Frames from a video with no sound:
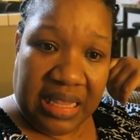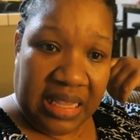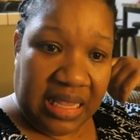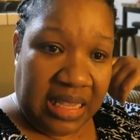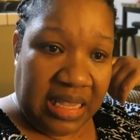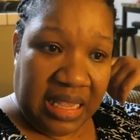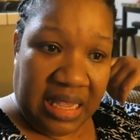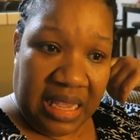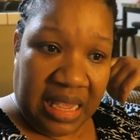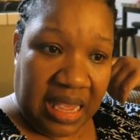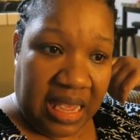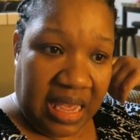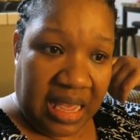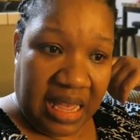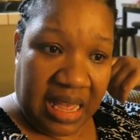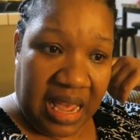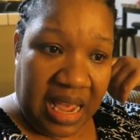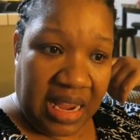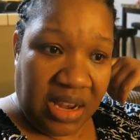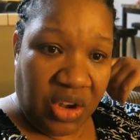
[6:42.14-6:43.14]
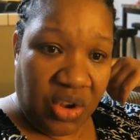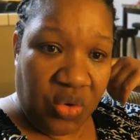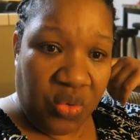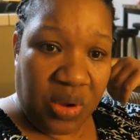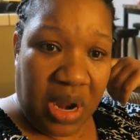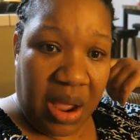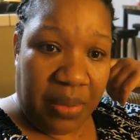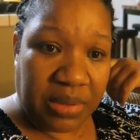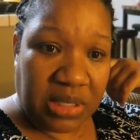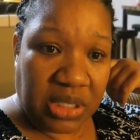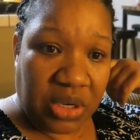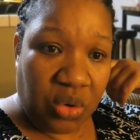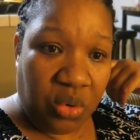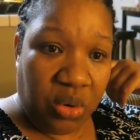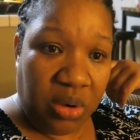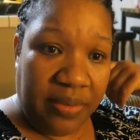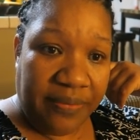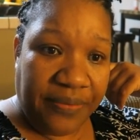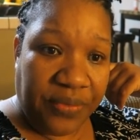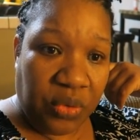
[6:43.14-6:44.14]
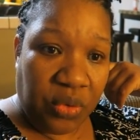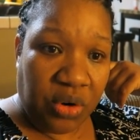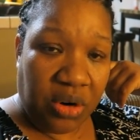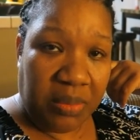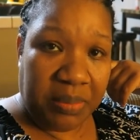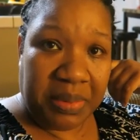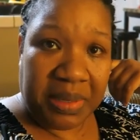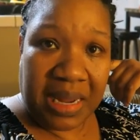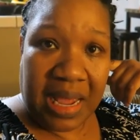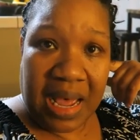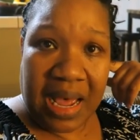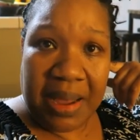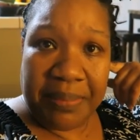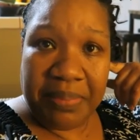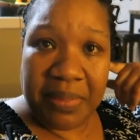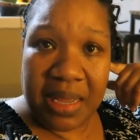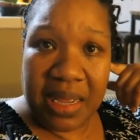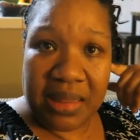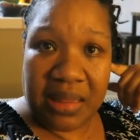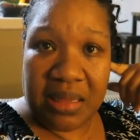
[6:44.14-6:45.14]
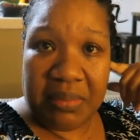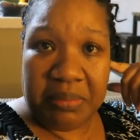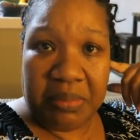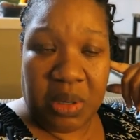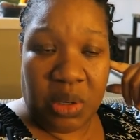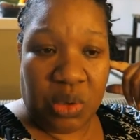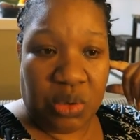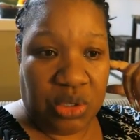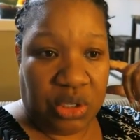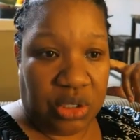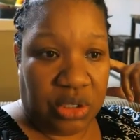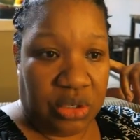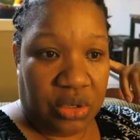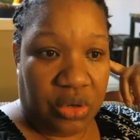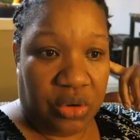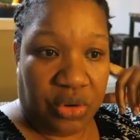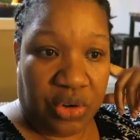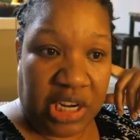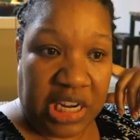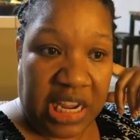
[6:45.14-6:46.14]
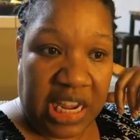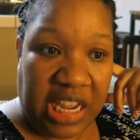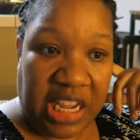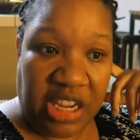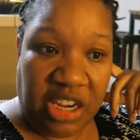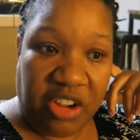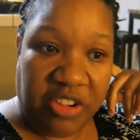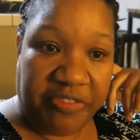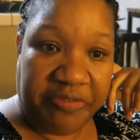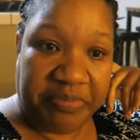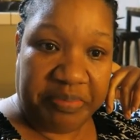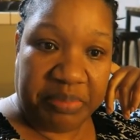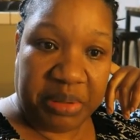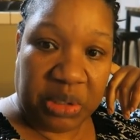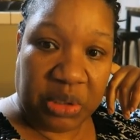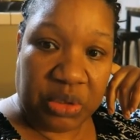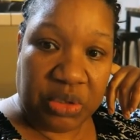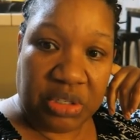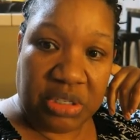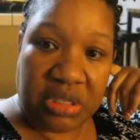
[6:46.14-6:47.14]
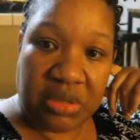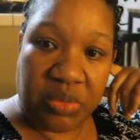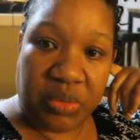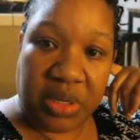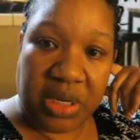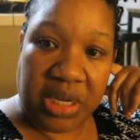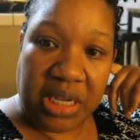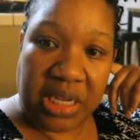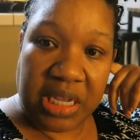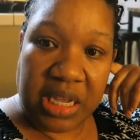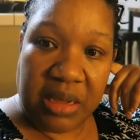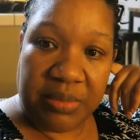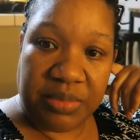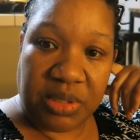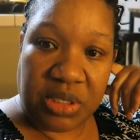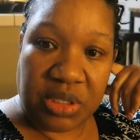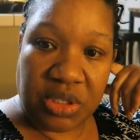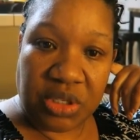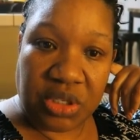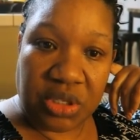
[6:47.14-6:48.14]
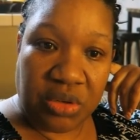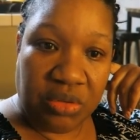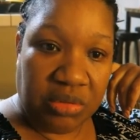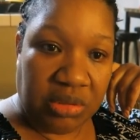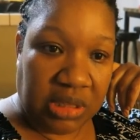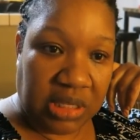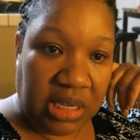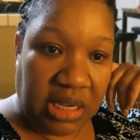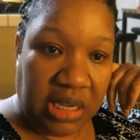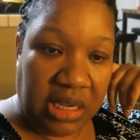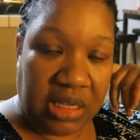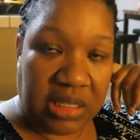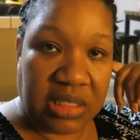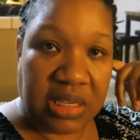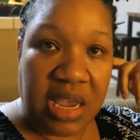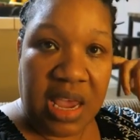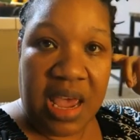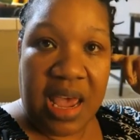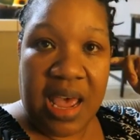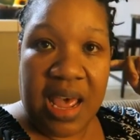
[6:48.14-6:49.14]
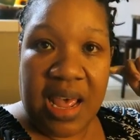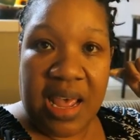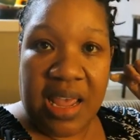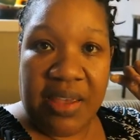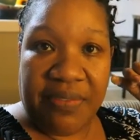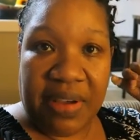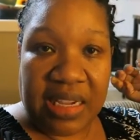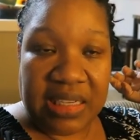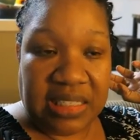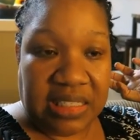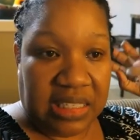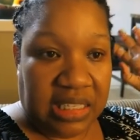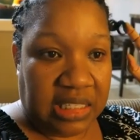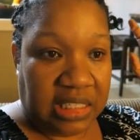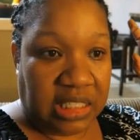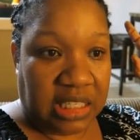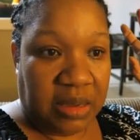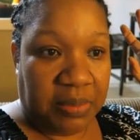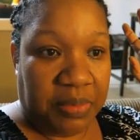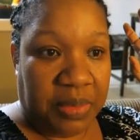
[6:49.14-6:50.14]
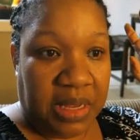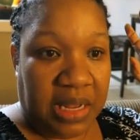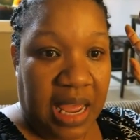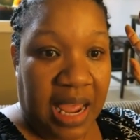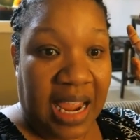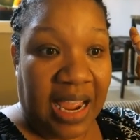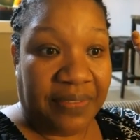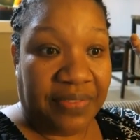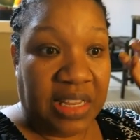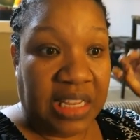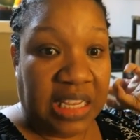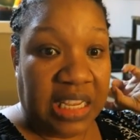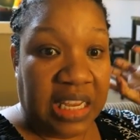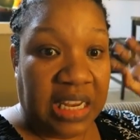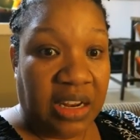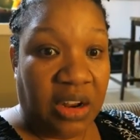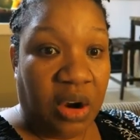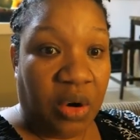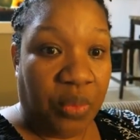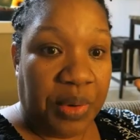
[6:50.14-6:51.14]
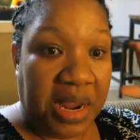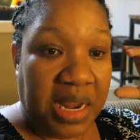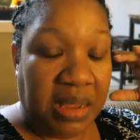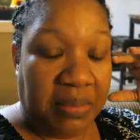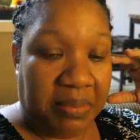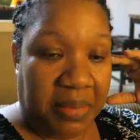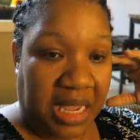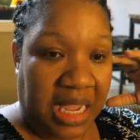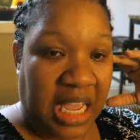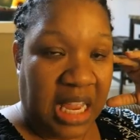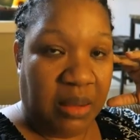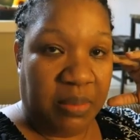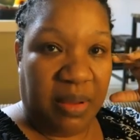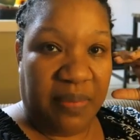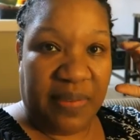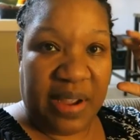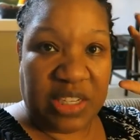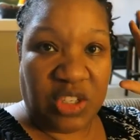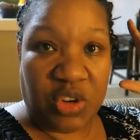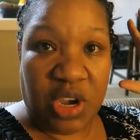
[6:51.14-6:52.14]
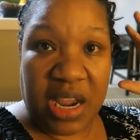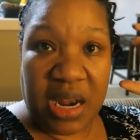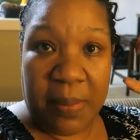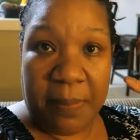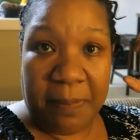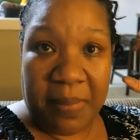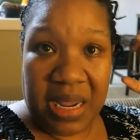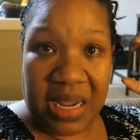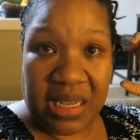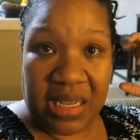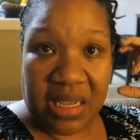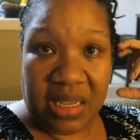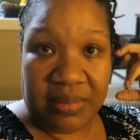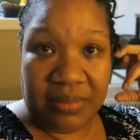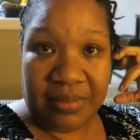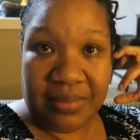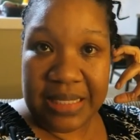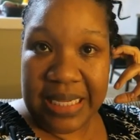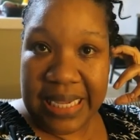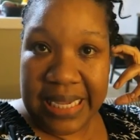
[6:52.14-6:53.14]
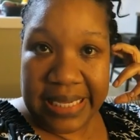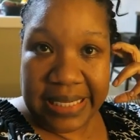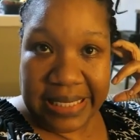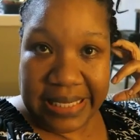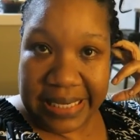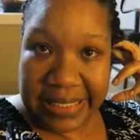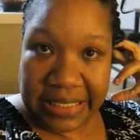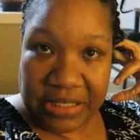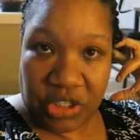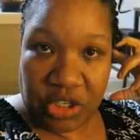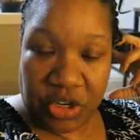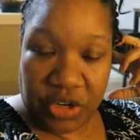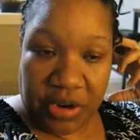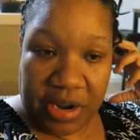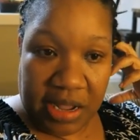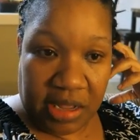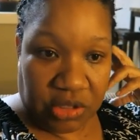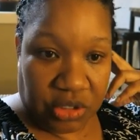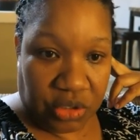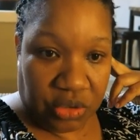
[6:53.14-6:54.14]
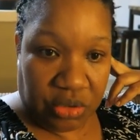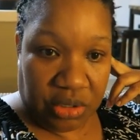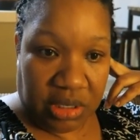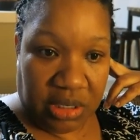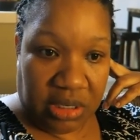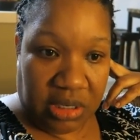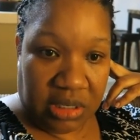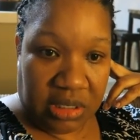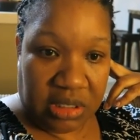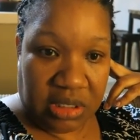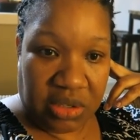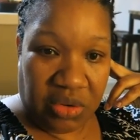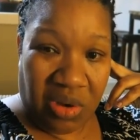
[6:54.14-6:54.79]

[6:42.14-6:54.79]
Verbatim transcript: Yeah, I knew what I was going for, but I'm not the most creative person when it comes to certain things. If I see something, I have to get it already made. But if I try to make it, it doesn't turn out so good.